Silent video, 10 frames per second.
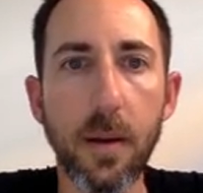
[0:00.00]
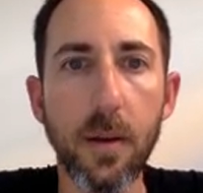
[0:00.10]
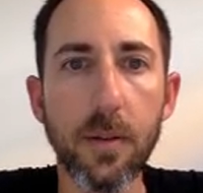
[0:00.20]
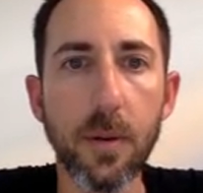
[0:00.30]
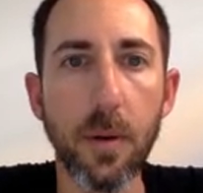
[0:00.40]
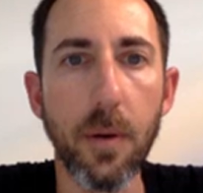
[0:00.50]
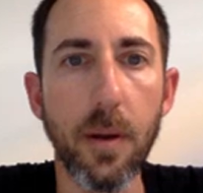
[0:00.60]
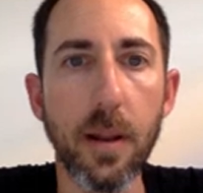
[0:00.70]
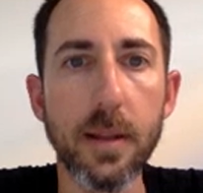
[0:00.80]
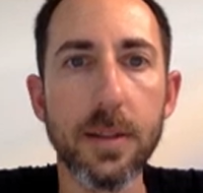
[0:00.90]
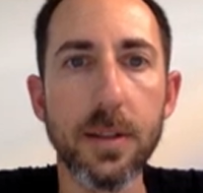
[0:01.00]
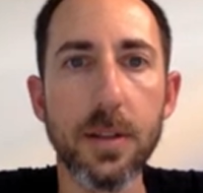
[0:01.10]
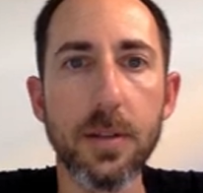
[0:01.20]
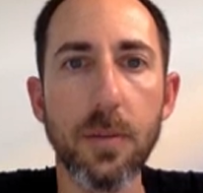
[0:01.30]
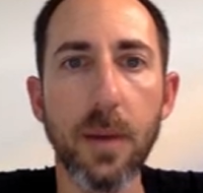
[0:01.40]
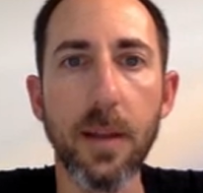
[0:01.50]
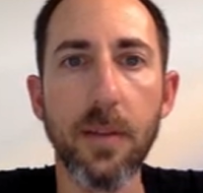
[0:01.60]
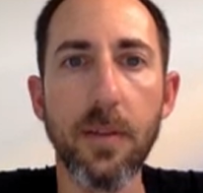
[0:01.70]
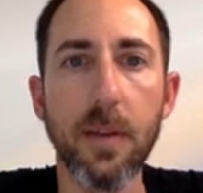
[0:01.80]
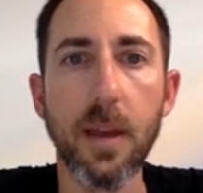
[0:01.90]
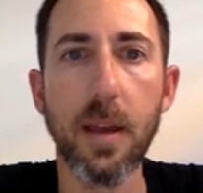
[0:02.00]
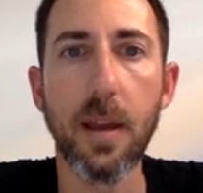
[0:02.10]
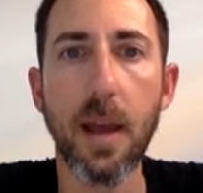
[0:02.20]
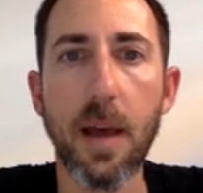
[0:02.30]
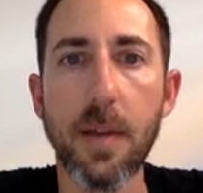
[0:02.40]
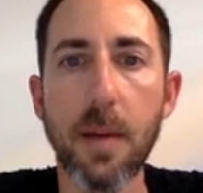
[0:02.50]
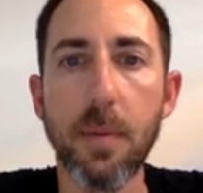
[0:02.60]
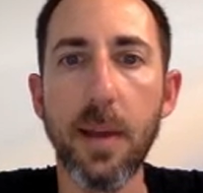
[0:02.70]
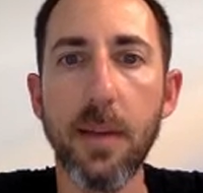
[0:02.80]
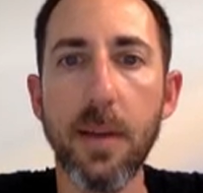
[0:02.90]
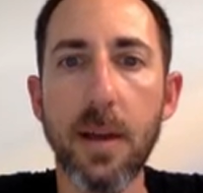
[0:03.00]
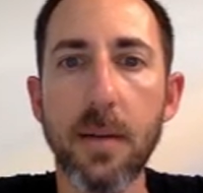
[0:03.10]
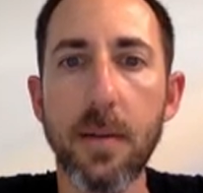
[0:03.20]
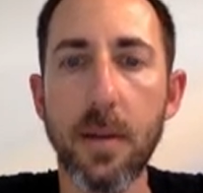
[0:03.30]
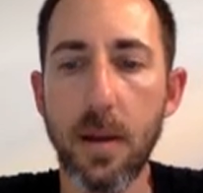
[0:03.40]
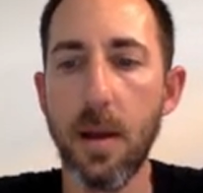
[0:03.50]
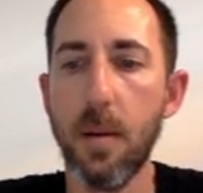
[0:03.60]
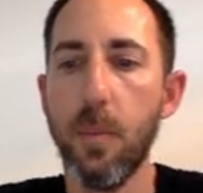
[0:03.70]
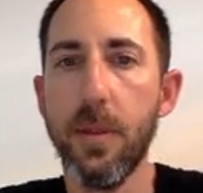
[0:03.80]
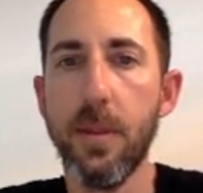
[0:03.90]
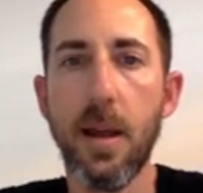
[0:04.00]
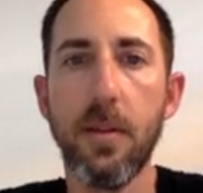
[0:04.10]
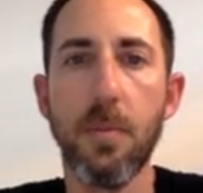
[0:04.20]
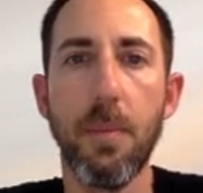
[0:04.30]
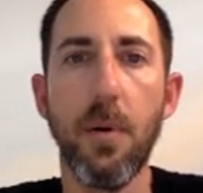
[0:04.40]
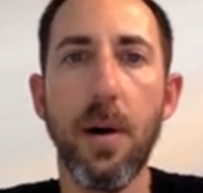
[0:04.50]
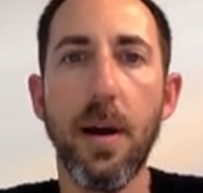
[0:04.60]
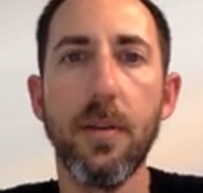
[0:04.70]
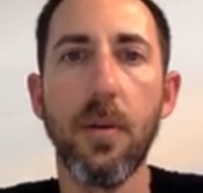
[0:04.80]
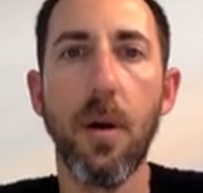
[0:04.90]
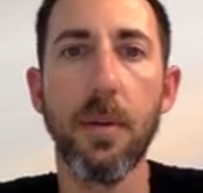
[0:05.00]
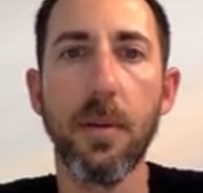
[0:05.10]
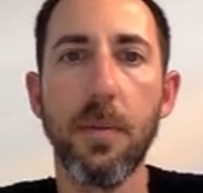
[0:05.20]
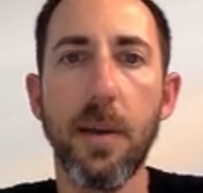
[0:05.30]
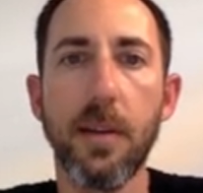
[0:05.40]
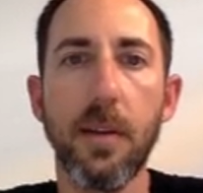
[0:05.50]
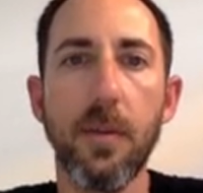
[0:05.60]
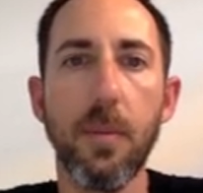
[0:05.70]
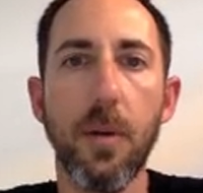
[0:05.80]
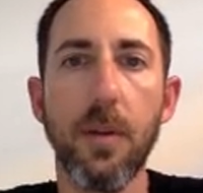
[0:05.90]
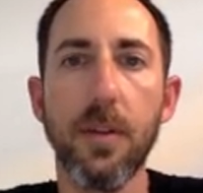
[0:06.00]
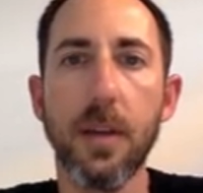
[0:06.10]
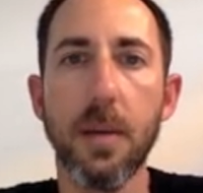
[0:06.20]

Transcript: So let's just wait and see how that plays out. But that is my bias. I'm expecting for price to come